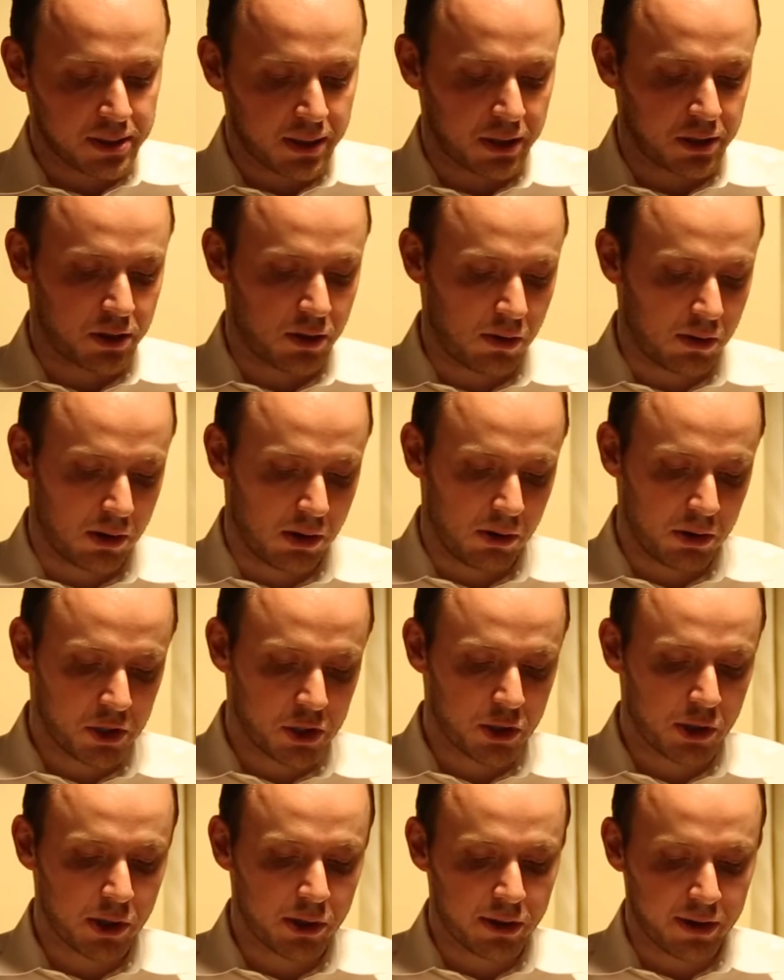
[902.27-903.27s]
Sandro. Go
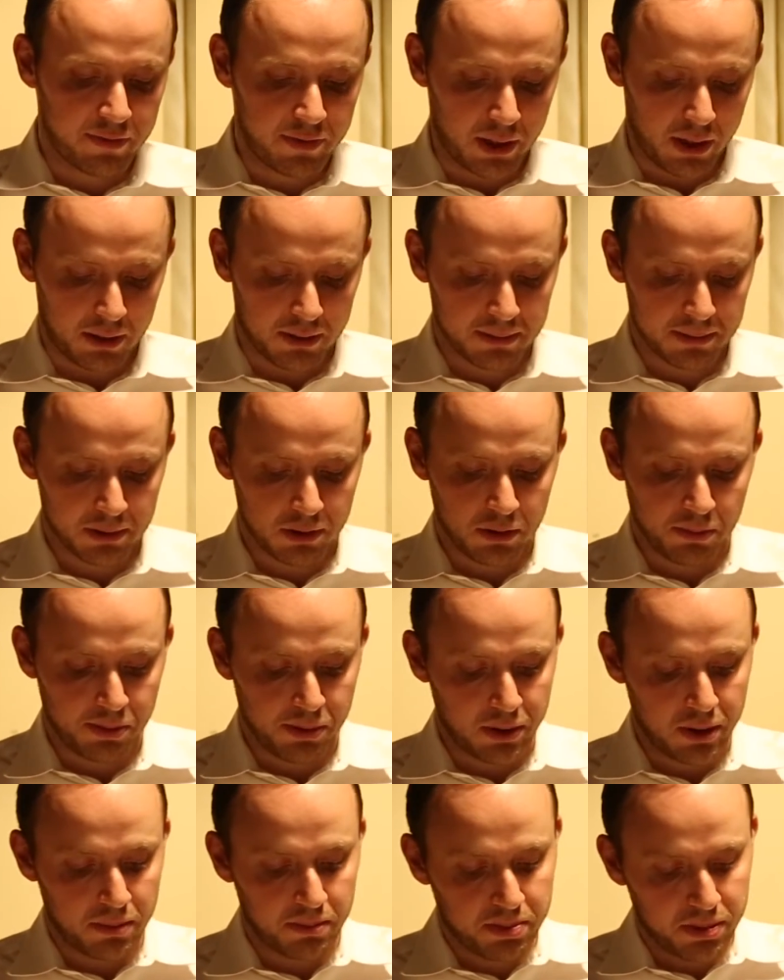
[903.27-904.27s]
enjoy your evening. You'll
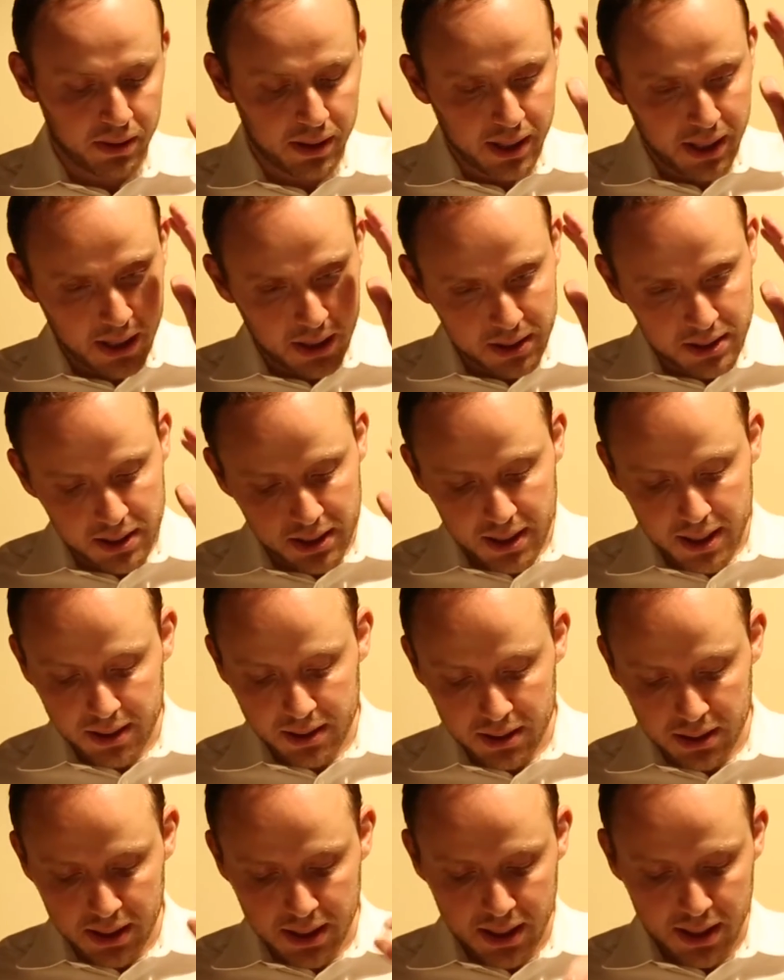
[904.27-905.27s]
put in plenty
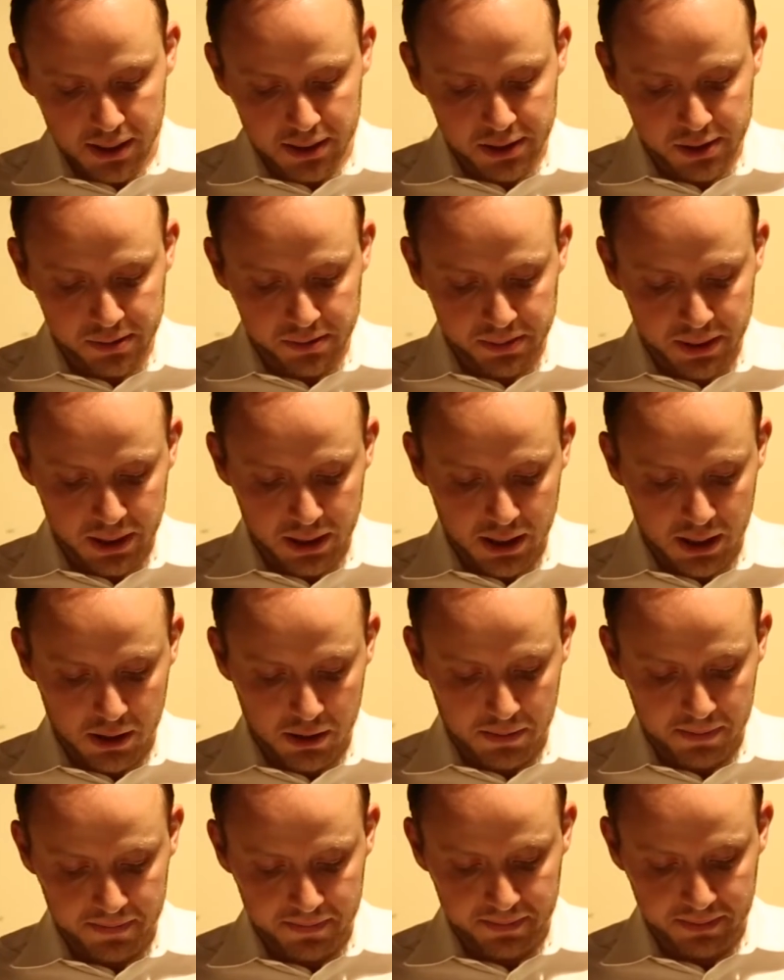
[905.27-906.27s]
8 to 9s by
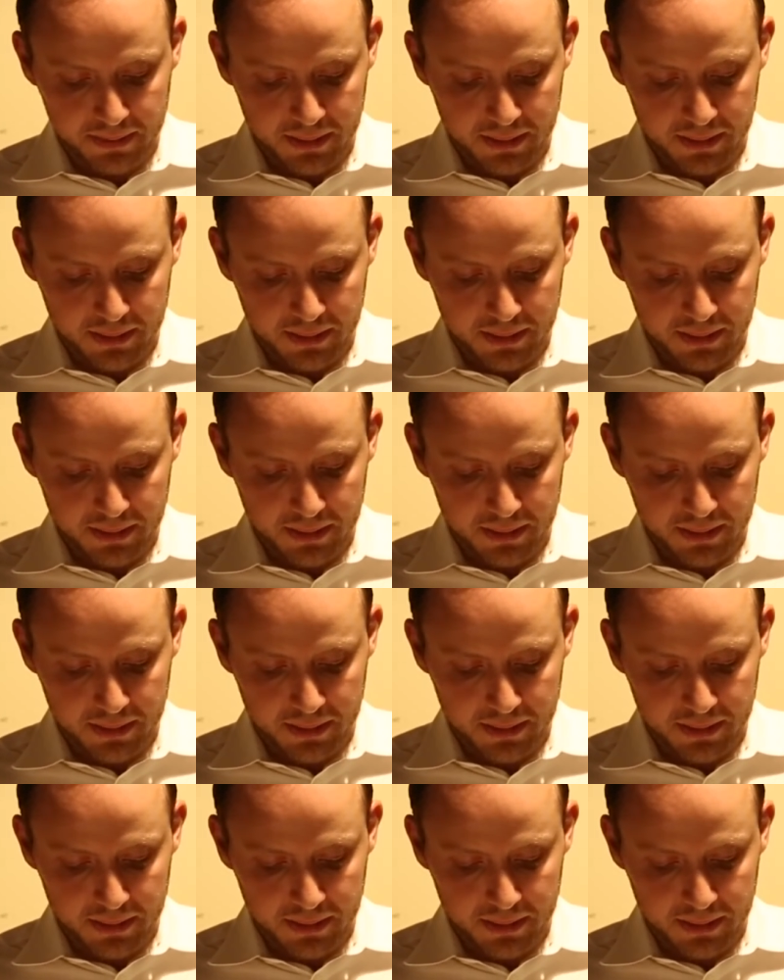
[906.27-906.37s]
now.